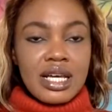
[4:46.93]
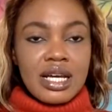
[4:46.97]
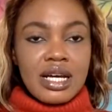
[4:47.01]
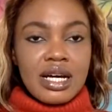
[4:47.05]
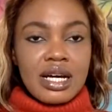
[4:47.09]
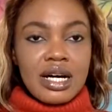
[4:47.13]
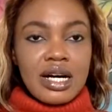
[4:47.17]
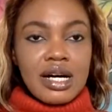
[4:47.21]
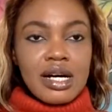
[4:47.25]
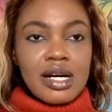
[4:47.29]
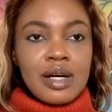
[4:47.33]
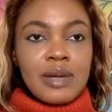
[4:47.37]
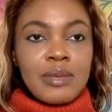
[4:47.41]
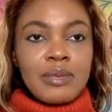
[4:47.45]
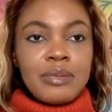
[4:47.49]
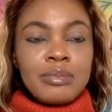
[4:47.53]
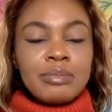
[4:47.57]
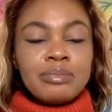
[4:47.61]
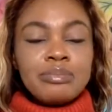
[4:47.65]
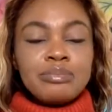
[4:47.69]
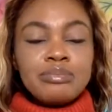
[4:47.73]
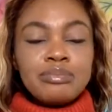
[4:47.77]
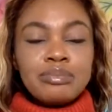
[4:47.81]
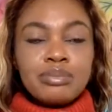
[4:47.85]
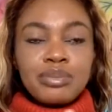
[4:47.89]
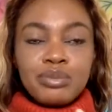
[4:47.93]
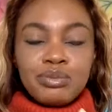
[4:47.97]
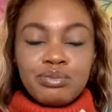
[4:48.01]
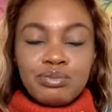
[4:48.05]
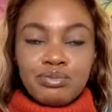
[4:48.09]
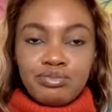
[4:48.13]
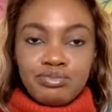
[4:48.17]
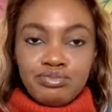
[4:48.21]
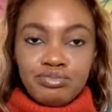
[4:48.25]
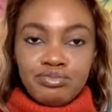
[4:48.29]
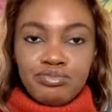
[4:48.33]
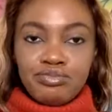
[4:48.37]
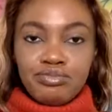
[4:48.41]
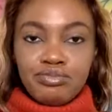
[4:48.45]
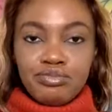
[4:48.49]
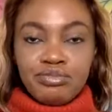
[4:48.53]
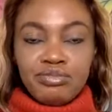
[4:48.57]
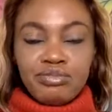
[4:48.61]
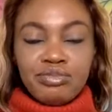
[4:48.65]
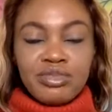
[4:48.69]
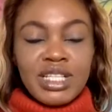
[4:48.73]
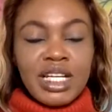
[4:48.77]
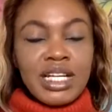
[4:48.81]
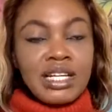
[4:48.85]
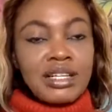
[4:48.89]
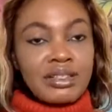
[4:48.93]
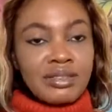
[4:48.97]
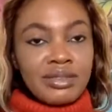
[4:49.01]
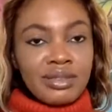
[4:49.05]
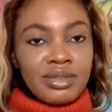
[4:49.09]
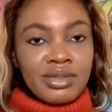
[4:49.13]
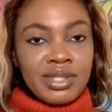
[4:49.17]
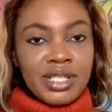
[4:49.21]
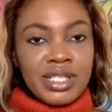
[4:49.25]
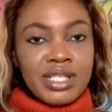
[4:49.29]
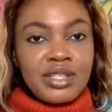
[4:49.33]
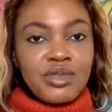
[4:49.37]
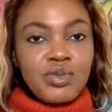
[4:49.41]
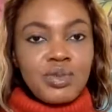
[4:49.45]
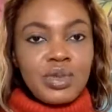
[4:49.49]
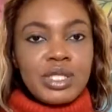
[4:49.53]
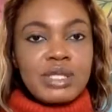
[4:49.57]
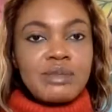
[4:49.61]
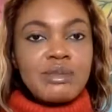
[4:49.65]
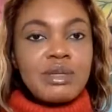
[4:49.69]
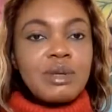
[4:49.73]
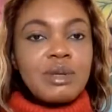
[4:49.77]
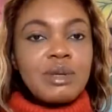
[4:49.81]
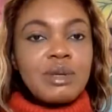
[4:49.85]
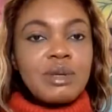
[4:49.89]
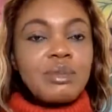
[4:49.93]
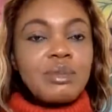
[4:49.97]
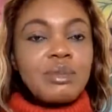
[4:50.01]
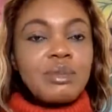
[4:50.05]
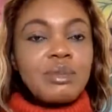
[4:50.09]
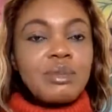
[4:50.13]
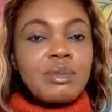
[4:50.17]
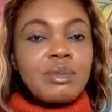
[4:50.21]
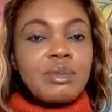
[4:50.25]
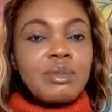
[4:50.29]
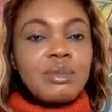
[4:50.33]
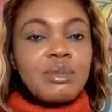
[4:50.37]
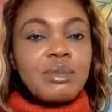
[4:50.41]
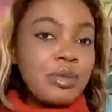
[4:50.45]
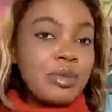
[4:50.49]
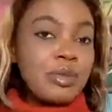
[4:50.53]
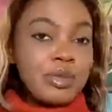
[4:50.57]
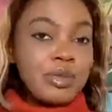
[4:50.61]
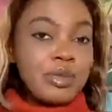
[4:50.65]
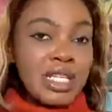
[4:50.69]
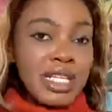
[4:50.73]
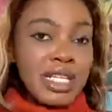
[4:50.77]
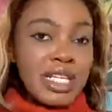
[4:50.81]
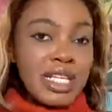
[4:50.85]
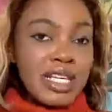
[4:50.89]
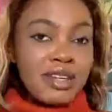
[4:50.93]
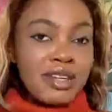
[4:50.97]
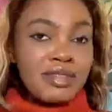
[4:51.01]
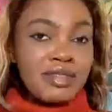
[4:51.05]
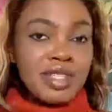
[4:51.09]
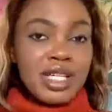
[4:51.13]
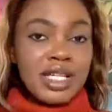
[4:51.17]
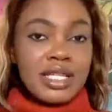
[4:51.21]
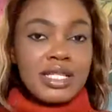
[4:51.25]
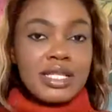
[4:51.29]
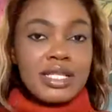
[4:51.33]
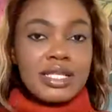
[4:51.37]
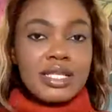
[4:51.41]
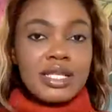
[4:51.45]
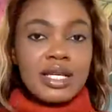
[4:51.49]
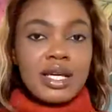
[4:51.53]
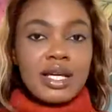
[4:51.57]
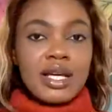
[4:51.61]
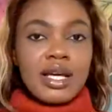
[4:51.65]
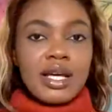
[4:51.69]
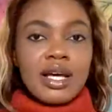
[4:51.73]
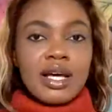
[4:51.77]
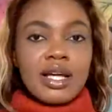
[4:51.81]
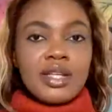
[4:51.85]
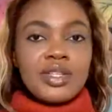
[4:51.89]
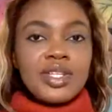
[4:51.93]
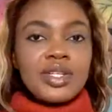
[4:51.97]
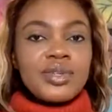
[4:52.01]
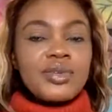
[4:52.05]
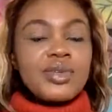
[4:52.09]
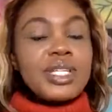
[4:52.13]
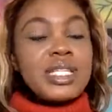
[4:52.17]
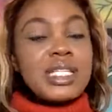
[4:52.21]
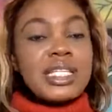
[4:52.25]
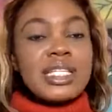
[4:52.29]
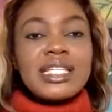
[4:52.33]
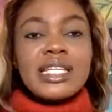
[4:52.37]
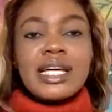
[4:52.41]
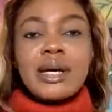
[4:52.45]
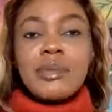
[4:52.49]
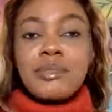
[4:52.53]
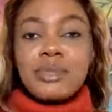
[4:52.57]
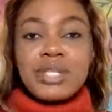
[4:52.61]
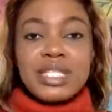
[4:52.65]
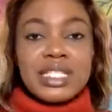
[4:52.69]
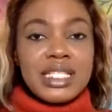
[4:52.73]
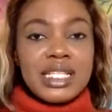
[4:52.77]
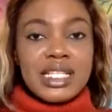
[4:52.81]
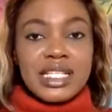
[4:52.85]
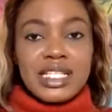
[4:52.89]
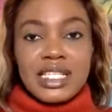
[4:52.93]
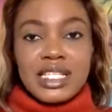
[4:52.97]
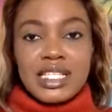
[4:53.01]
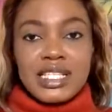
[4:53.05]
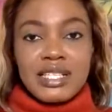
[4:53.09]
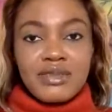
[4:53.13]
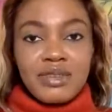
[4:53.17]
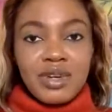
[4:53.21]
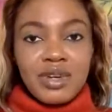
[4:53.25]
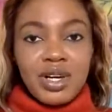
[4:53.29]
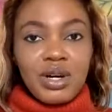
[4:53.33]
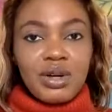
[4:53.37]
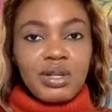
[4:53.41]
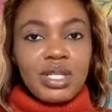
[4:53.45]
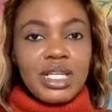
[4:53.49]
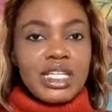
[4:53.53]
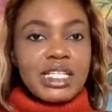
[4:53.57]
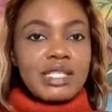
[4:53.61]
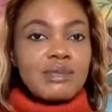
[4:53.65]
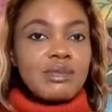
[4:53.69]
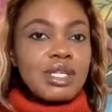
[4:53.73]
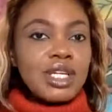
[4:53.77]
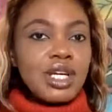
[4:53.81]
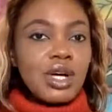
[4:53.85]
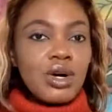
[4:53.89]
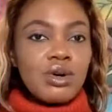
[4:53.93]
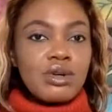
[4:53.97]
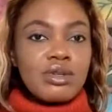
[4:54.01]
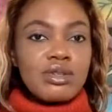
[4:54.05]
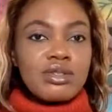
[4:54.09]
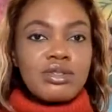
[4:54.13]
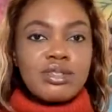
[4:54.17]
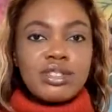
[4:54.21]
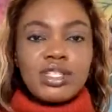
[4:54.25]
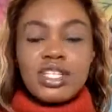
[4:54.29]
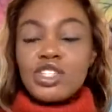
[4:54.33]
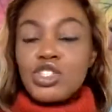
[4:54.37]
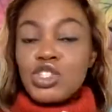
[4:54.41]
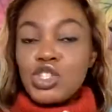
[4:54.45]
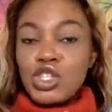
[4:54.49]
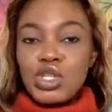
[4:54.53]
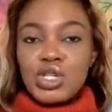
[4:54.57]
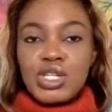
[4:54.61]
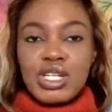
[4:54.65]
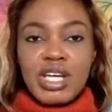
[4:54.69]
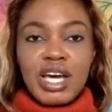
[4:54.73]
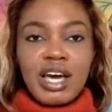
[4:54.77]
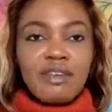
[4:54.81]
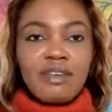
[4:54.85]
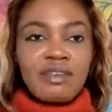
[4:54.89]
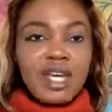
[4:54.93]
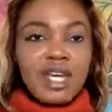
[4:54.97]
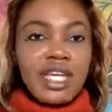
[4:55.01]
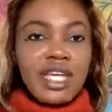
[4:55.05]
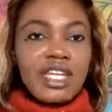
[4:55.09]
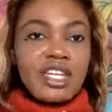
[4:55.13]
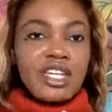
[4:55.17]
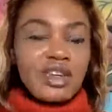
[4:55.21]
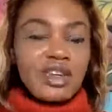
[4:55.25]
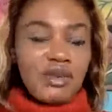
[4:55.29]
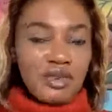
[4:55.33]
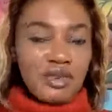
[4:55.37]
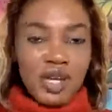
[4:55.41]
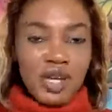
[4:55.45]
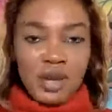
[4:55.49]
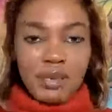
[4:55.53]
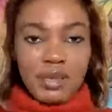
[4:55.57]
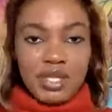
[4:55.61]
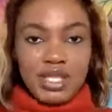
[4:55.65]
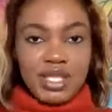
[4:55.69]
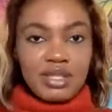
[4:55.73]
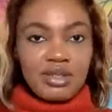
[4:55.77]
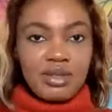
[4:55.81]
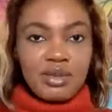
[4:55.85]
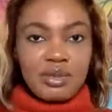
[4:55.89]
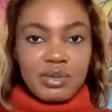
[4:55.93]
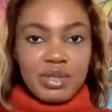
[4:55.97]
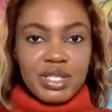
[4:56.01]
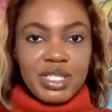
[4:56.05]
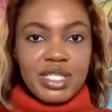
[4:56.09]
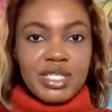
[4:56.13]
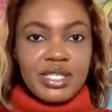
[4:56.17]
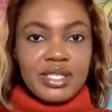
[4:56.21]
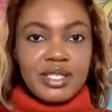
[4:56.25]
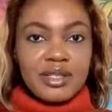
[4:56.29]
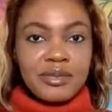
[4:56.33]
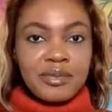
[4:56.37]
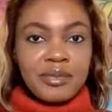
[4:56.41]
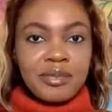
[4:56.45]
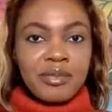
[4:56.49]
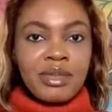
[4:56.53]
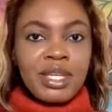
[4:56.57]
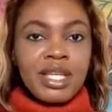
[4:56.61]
Now, reason with me, most people believe that the reason that businesses fail is because they do not have enough capital base.